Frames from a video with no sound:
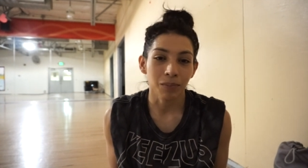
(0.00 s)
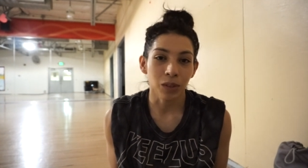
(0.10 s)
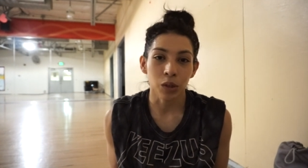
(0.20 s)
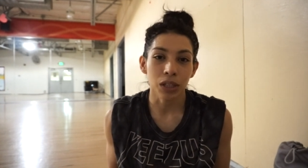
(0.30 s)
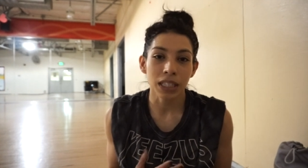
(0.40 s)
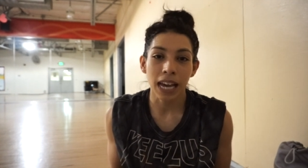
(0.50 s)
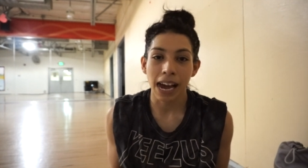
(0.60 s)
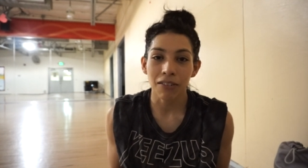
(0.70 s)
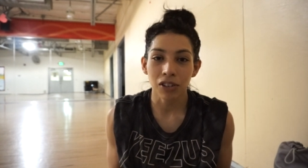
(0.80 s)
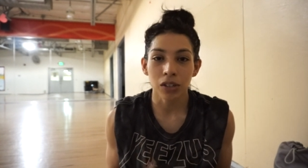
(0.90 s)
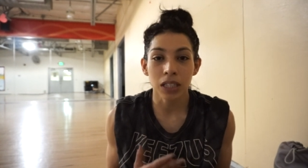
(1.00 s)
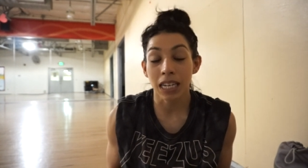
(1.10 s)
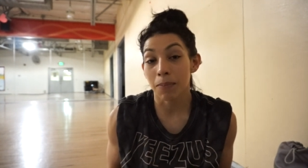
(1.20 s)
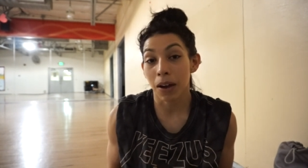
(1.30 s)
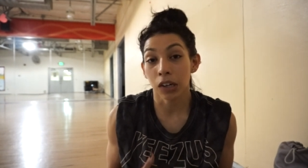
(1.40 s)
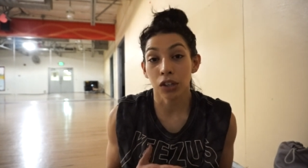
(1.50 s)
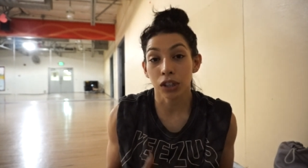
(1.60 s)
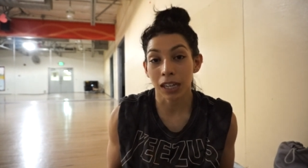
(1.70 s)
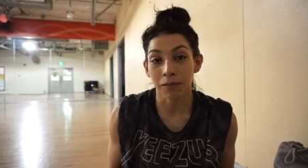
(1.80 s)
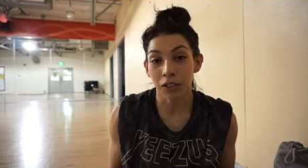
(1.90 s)
You just have to step out of your
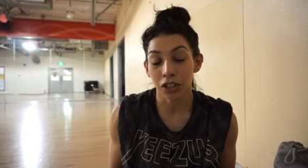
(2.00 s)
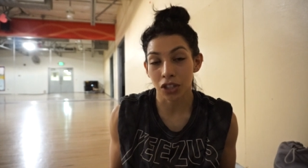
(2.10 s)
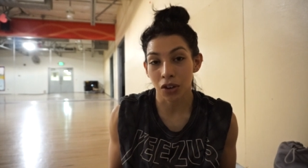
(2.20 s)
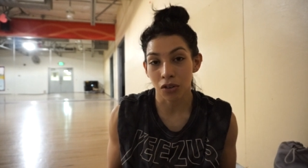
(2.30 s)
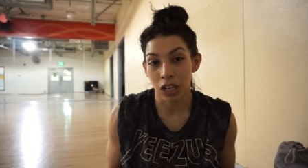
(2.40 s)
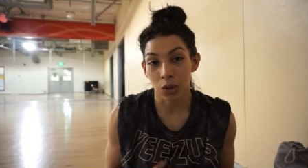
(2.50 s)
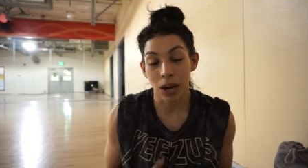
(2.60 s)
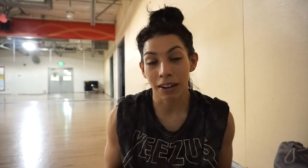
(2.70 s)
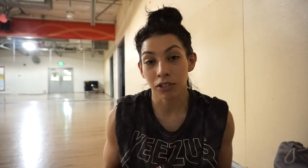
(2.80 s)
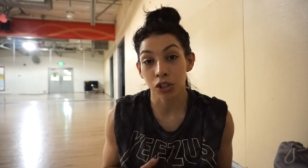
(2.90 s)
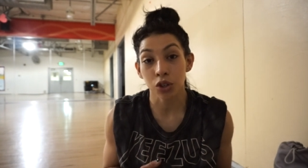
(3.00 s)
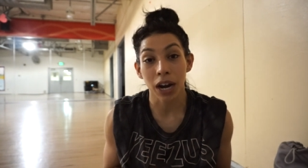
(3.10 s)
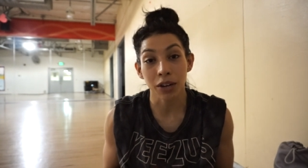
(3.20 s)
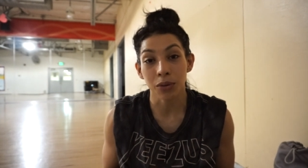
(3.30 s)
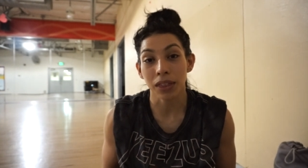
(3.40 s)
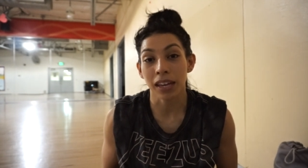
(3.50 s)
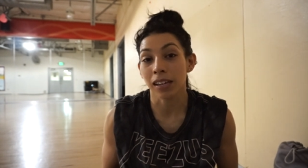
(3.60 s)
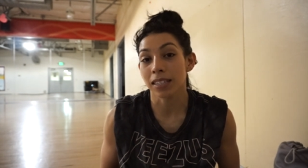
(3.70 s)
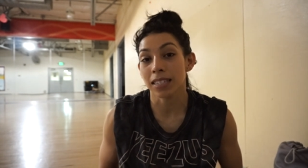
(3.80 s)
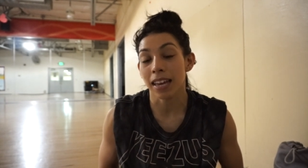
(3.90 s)
comfort zone and you have to try new
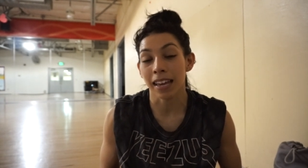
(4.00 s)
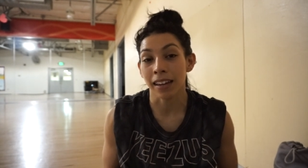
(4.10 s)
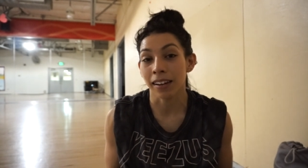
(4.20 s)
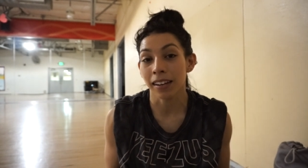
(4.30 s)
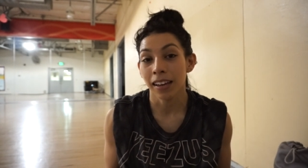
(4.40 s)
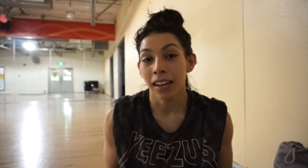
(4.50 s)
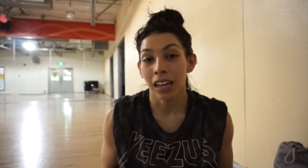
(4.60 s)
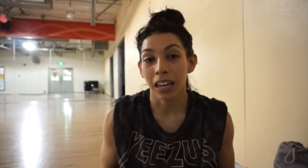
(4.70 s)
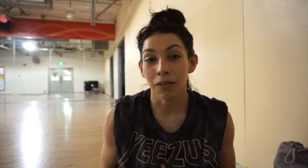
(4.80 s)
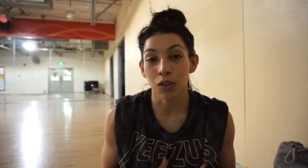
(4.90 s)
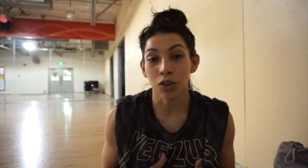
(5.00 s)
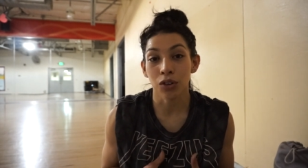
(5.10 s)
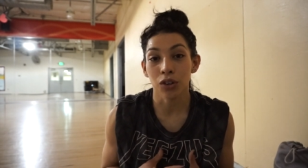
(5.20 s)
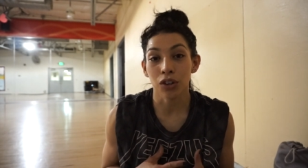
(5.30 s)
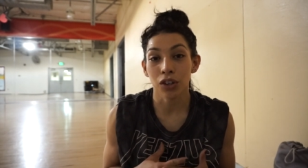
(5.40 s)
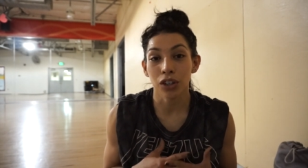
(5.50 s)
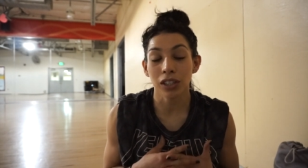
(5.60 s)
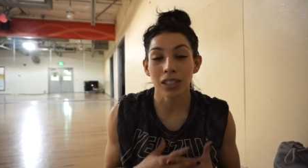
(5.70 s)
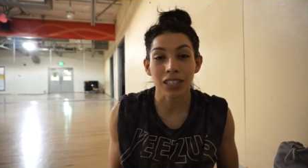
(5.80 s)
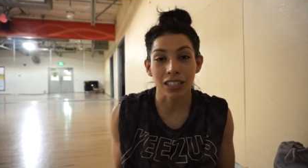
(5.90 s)
things. And if you're
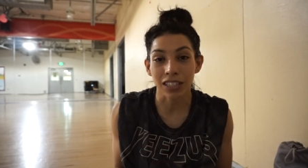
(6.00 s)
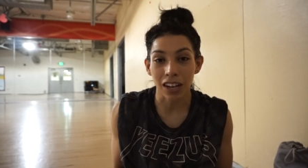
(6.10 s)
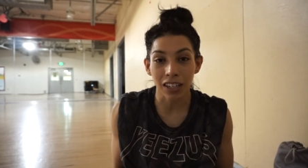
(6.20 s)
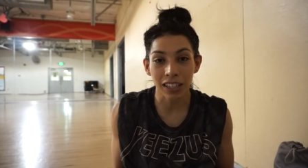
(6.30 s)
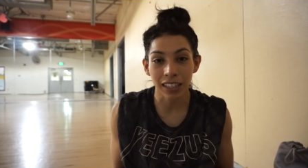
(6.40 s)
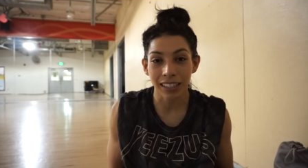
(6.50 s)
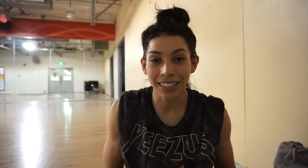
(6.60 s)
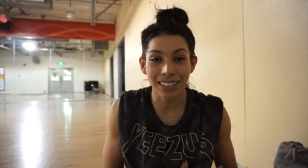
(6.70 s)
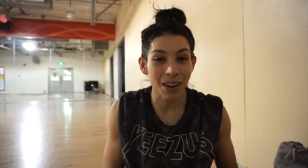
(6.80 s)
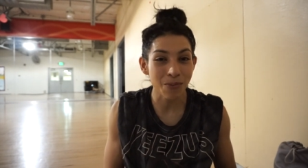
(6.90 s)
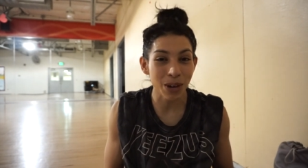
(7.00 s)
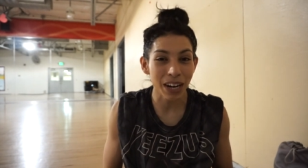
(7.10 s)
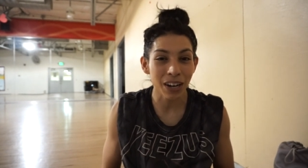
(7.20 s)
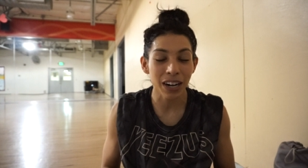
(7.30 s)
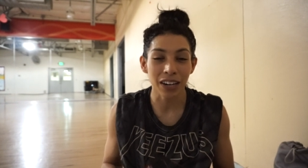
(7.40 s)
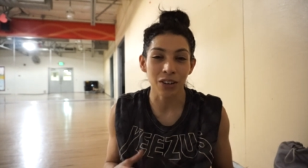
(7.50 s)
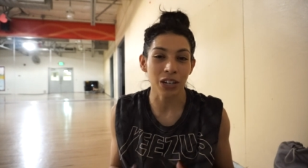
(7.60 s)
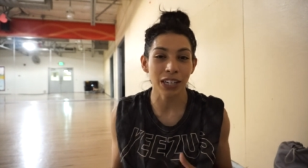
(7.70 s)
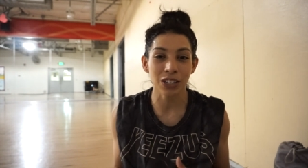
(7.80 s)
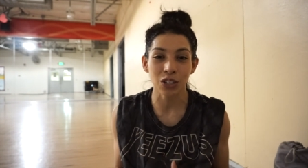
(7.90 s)
stuck somewhere and you're
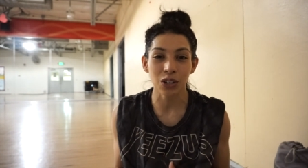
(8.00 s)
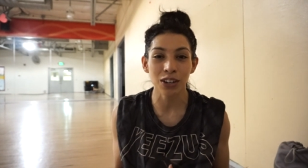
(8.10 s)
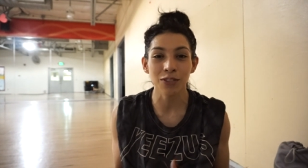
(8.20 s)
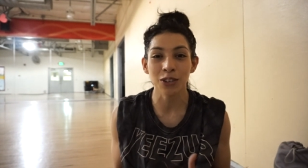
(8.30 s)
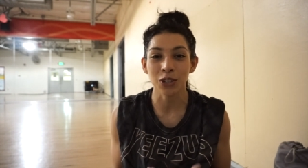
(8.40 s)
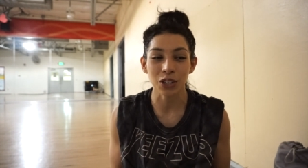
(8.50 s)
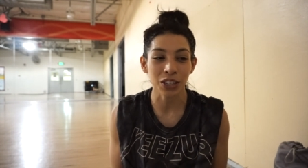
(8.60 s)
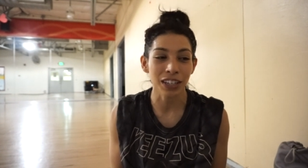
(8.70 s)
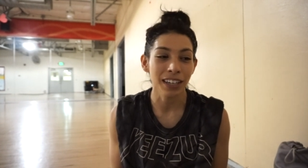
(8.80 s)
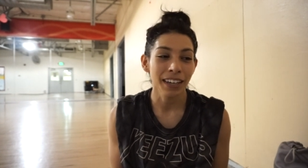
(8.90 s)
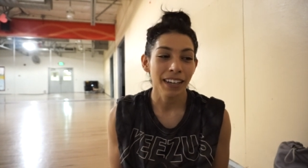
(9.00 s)
not sure if you should